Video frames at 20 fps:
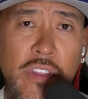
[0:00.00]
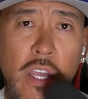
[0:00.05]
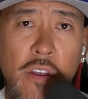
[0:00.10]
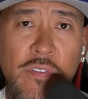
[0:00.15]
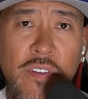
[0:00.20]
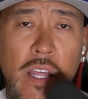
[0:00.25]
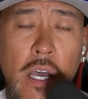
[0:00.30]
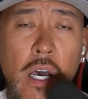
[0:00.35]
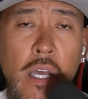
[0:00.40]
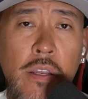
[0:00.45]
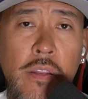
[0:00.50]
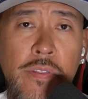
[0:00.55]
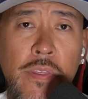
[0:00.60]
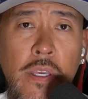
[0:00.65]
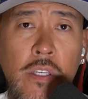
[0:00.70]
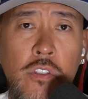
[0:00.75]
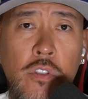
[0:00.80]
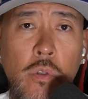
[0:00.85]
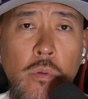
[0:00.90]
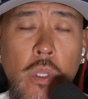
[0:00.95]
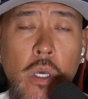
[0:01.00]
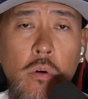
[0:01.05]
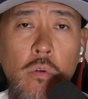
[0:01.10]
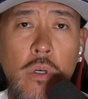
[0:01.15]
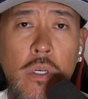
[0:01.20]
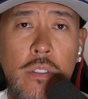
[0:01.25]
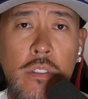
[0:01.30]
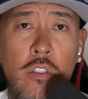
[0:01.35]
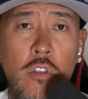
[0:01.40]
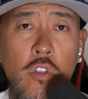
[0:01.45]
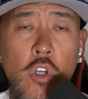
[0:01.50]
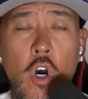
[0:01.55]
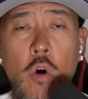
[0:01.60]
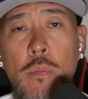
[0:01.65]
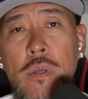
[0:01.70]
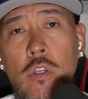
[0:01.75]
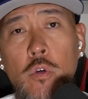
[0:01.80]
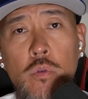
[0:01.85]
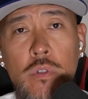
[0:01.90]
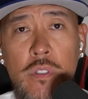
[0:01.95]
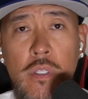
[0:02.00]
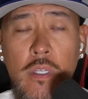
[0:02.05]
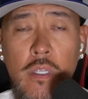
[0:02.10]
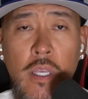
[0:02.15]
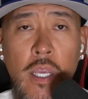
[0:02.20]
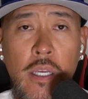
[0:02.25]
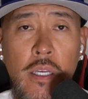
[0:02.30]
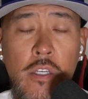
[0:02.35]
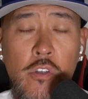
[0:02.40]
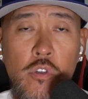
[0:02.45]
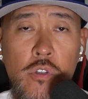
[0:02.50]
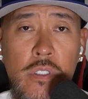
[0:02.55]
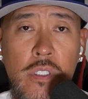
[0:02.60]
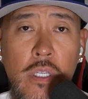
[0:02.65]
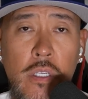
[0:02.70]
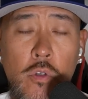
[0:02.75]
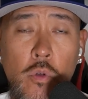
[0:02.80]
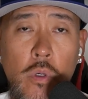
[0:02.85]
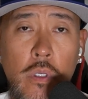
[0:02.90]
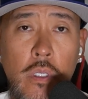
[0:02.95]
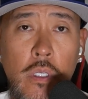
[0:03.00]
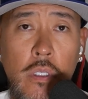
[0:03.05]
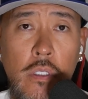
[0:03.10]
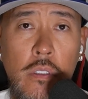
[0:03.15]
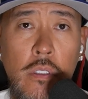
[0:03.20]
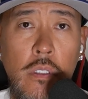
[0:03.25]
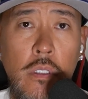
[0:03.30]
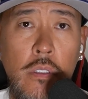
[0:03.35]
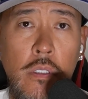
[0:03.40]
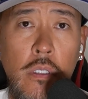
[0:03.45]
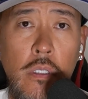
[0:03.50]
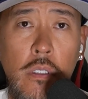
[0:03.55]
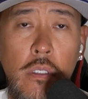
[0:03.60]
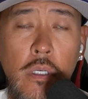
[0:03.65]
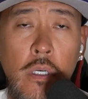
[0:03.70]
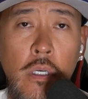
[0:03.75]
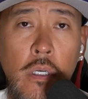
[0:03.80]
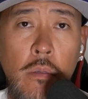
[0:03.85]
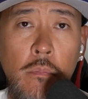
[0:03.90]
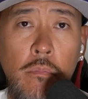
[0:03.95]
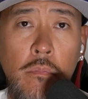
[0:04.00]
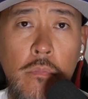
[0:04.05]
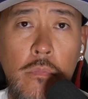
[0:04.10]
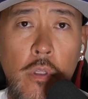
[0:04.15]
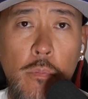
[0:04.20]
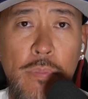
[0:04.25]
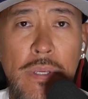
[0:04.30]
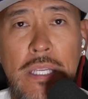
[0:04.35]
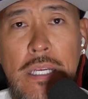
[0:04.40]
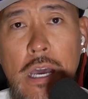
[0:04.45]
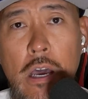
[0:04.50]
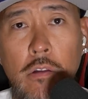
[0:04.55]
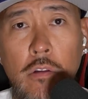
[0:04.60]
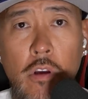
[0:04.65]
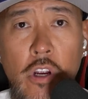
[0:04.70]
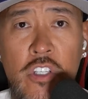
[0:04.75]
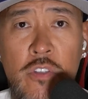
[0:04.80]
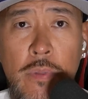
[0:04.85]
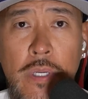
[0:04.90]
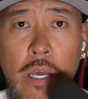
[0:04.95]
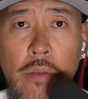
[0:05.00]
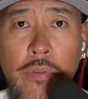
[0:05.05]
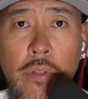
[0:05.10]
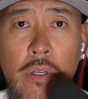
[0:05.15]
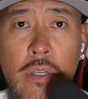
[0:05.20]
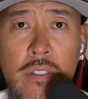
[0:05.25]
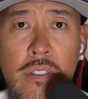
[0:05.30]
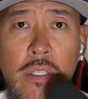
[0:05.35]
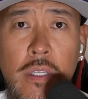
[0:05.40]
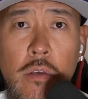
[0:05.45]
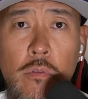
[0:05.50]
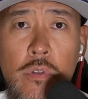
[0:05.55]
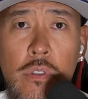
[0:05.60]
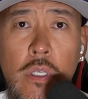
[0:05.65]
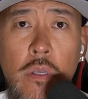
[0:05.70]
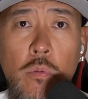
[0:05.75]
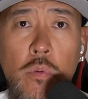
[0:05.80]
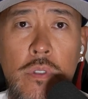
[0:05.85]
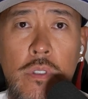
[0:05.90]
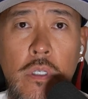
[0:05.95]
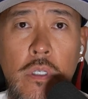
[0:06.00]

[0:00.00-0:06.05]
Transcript: there for that other thing too, though? Because you told me you was getting interested in doing the penile enlargement out there. They said it was